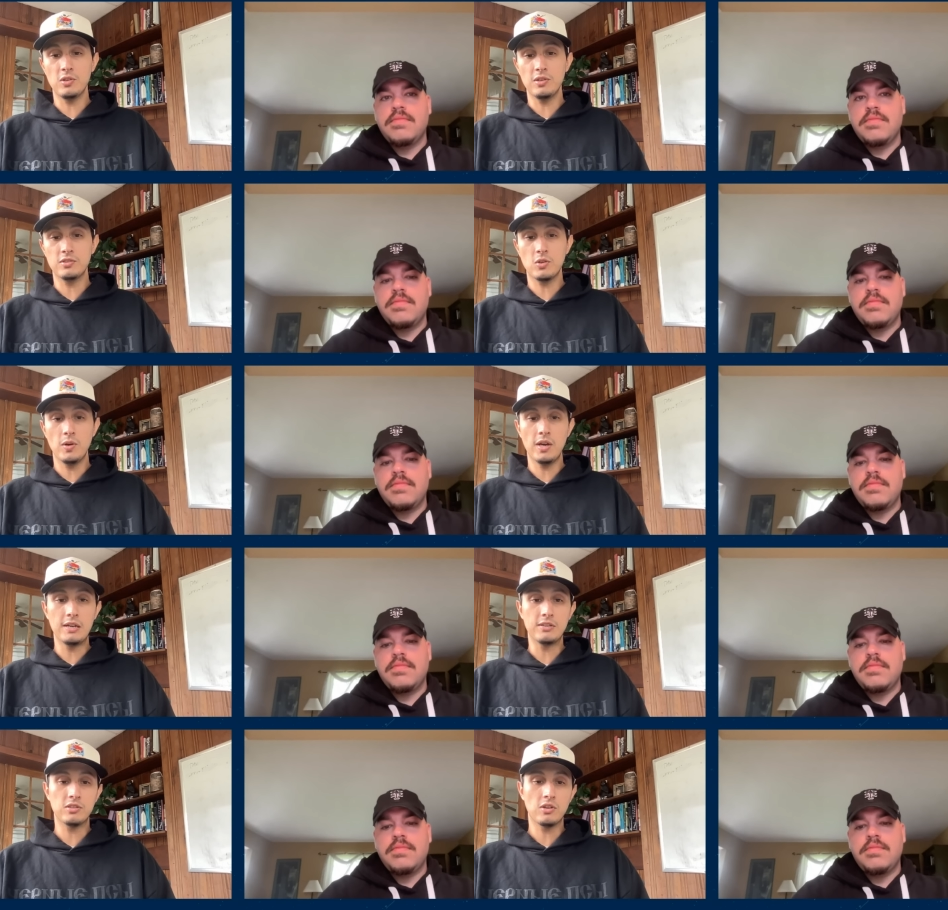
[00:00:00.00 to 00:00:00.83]
Speaker 1: So let's go
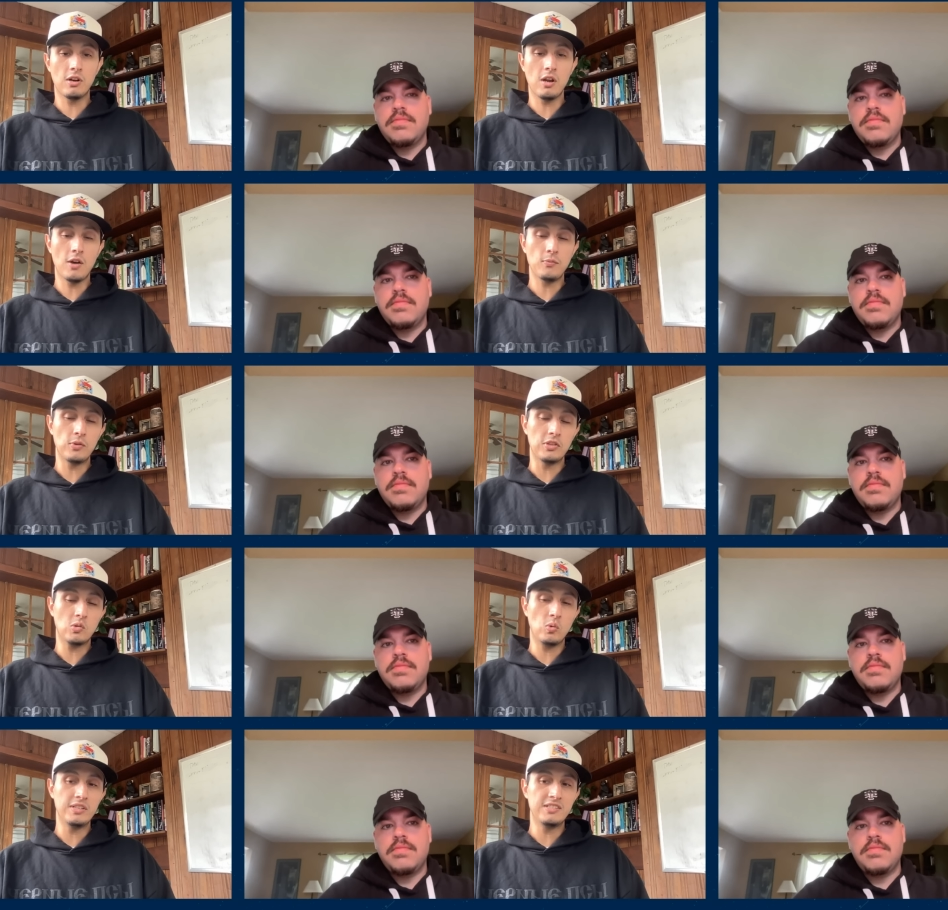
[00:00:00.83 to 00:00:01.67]
ahead and start off
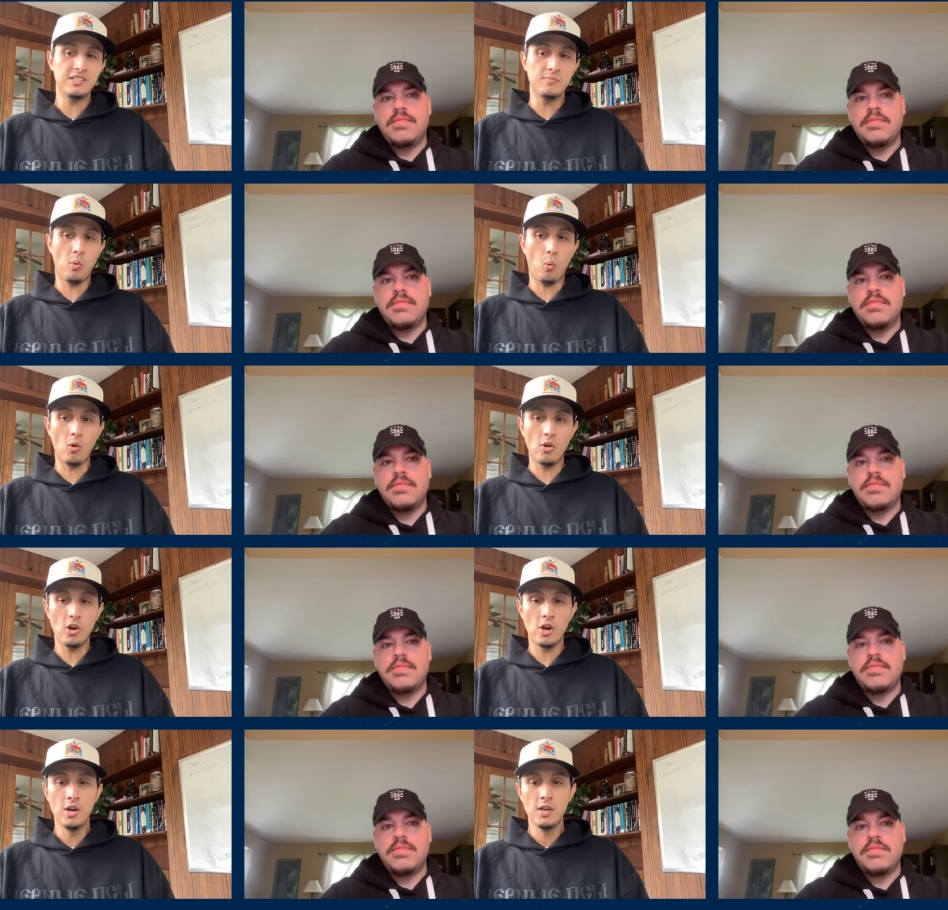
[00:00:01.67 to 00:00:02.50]
with Quincy
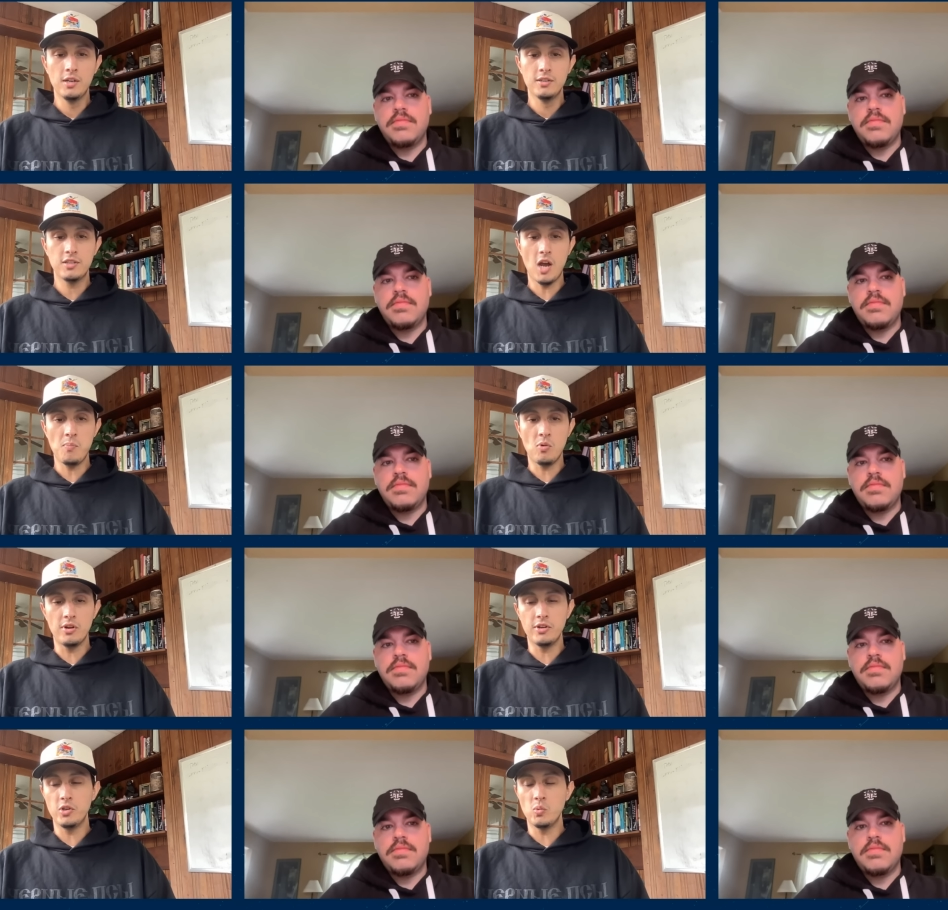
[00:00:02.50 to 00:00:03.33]
Porter,
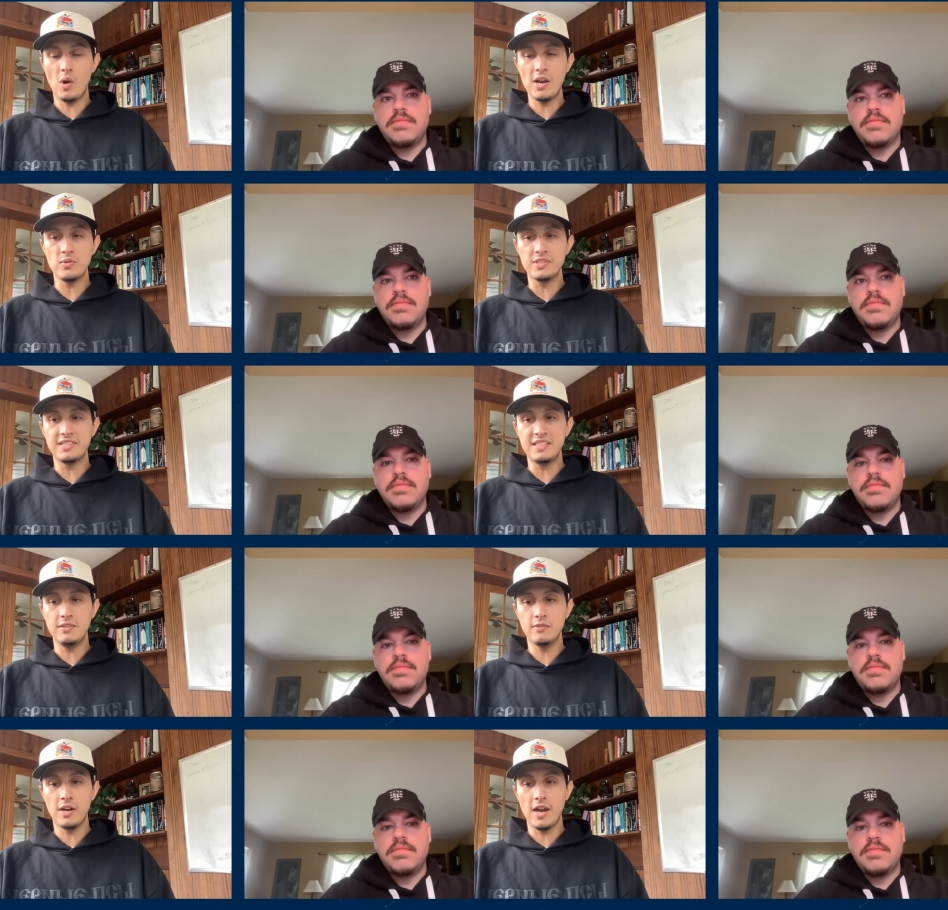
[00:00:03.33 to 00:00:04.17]
top 100 wide
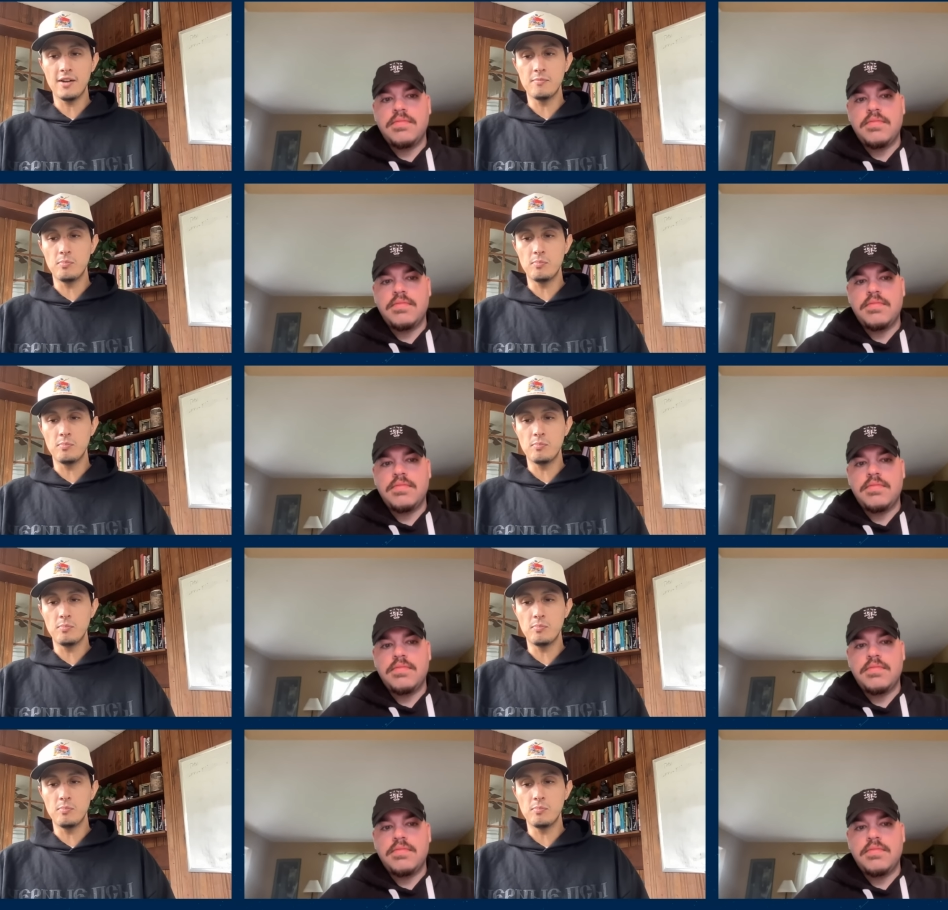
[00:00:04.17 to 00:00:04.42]
receiver out